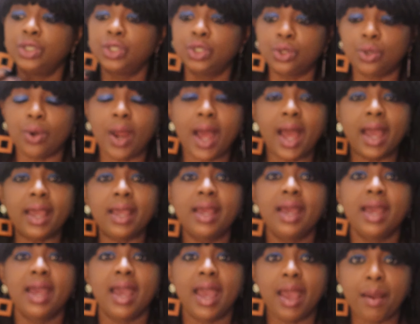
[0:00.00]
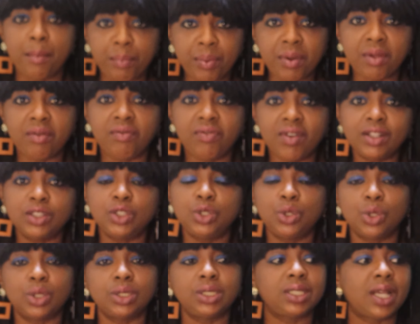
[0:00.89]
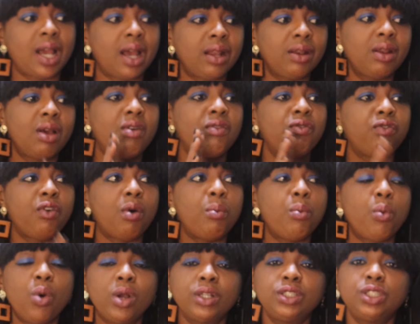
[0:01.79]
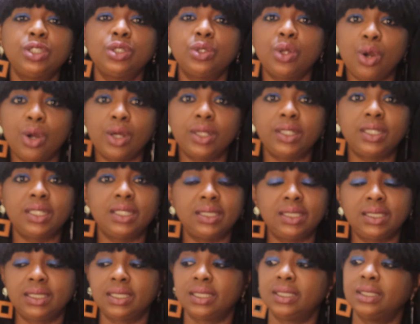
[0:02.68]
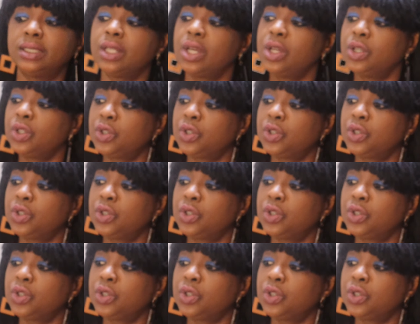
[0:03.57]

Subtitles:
try and prevent your child from watching all these things.